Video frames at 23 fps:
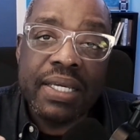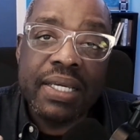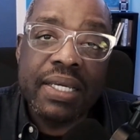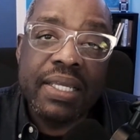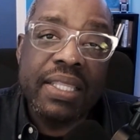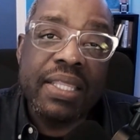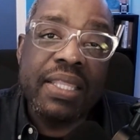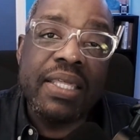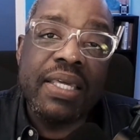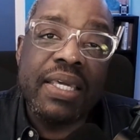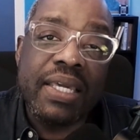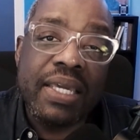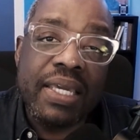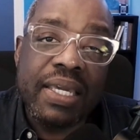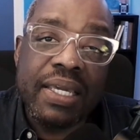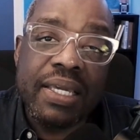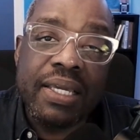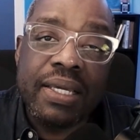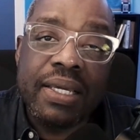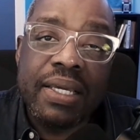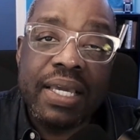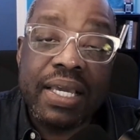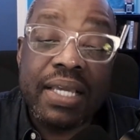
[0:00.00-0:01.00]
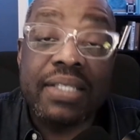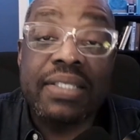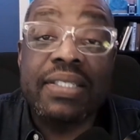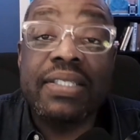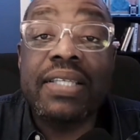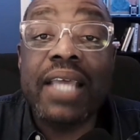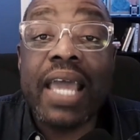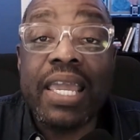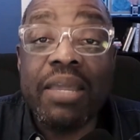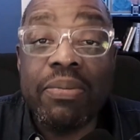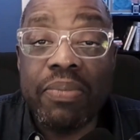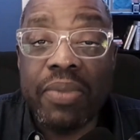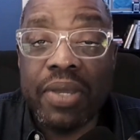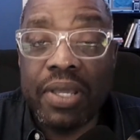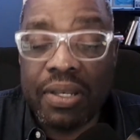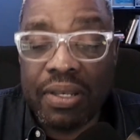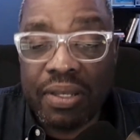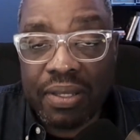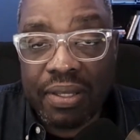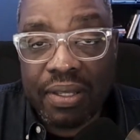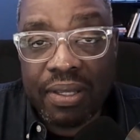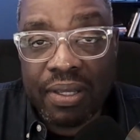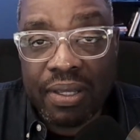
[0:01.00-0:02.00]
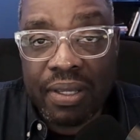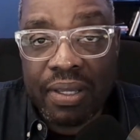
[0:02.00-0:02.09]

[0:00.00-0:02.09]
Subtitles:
the excitement